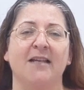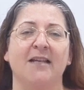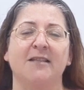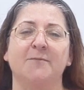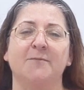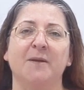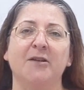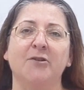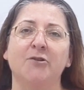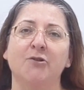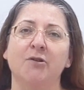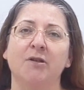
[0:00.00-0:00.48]

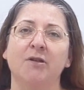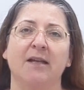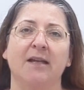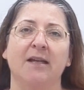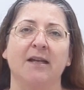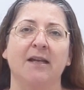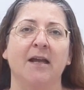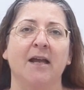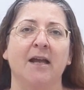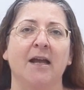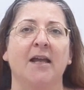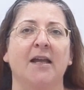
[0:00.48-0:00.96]

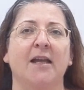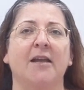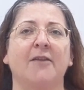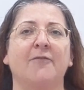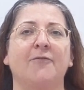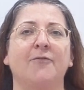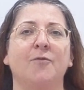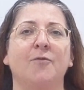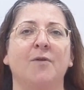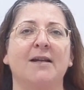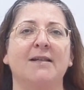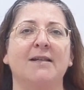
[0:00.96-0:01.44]
especially if
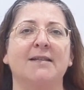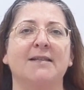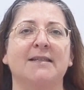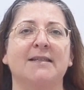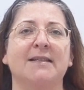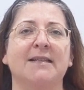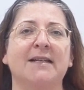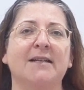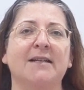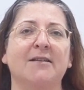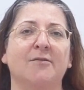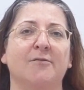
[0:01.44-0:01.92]
you are
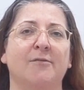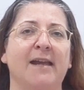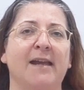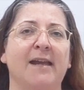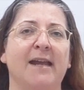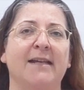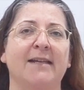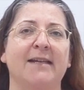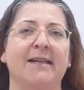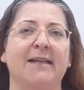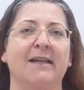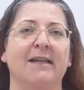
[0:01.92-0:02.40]
still
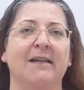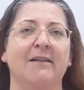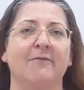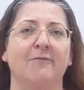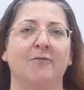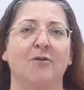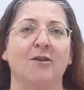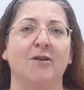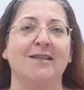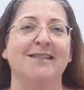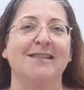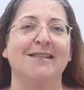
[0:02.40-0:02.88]
creating
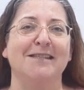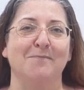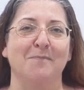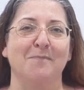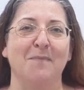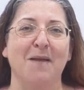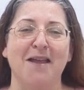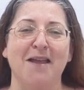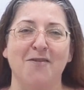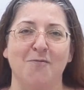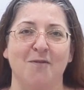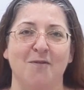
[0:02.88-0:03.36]
invoices
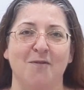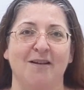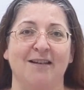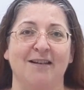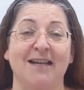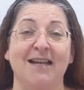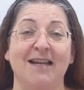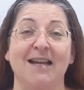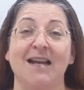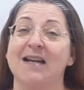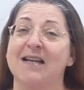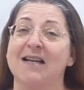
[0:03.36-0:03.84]

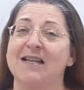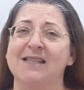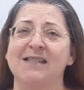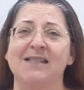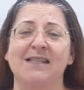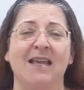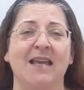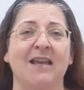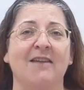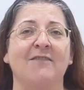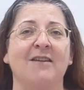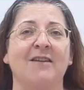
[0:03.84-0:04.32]
manually,
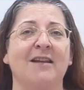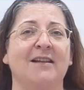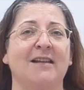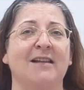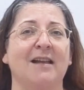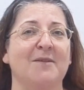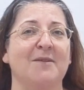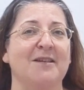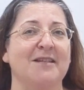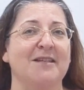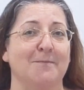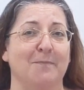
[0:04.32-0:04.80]
saving
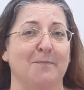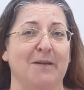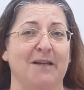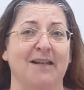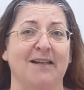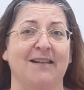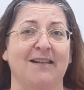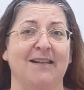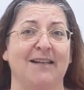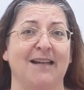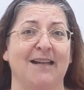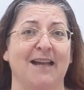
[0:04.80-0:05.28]
them as
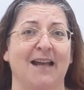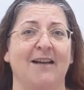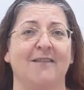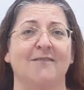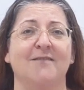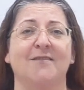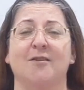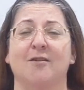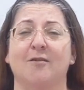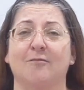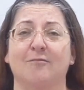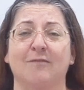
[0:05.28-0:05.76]

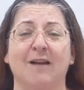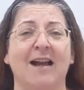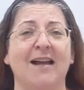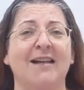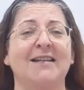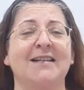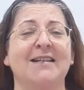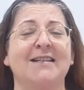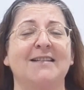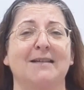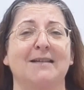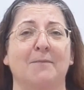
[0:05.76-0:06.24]
PDFs,
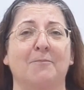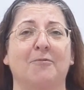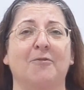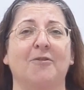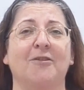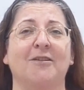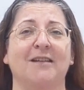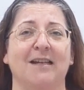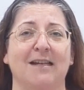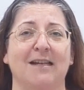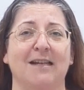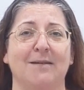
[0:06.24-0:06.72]
writing
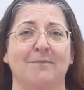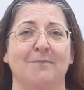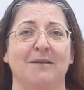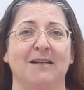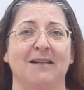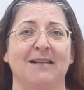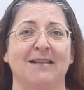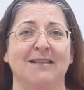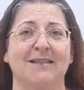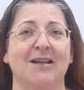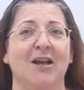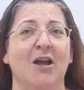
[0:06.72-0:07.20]
separate
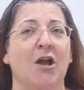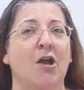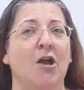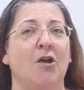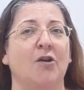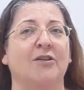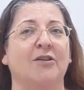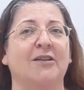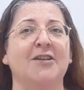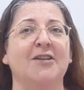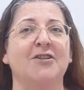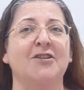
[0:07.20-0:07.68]
emails,
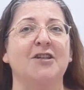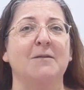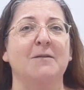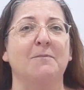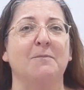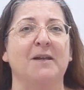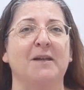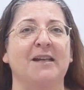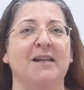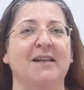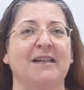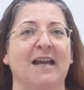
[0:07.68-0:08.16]
attaching
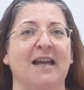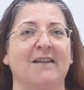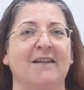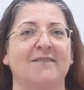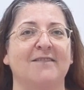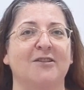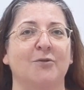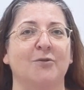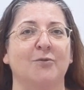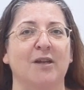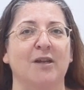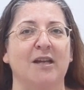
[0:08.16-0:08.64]

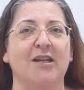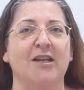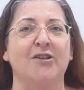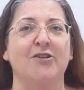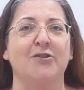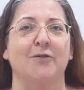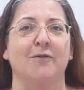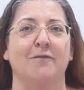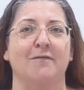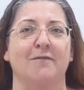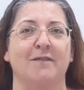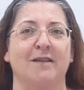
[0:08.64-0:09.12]
PDFs to each
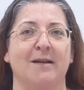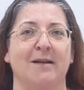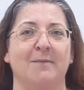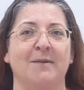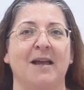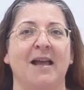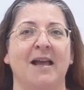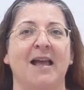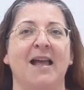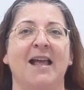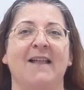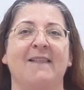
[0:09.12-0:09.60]
of them,
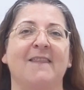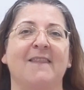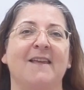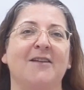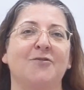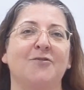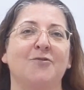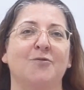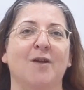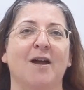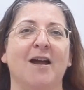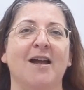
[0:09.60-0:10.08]
and then
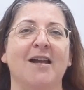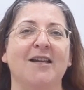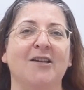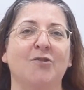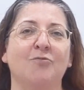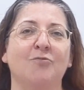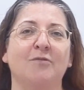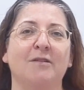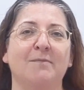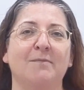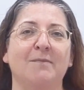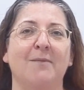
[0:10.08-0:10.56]
trying
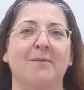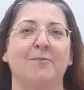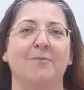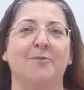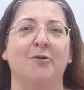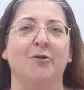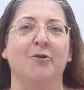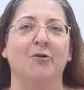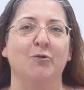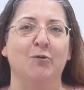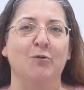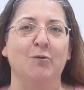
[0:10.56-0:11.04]
to
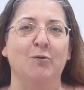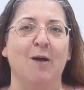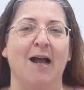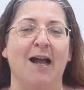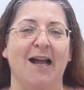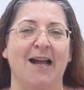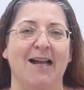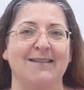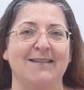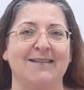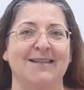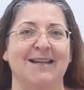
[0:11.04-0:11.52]
remember who
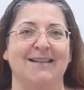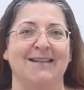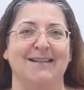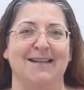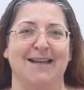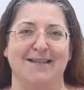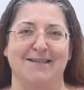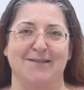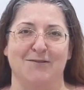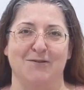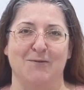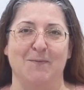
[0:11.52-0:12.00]
has and
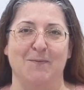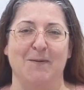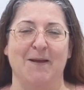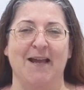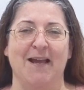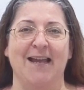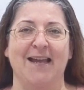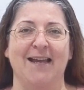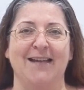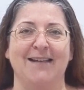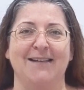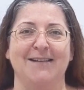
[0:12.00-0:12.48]
hasn't
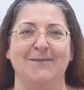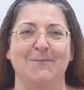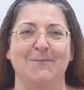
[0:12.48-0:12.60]
paid.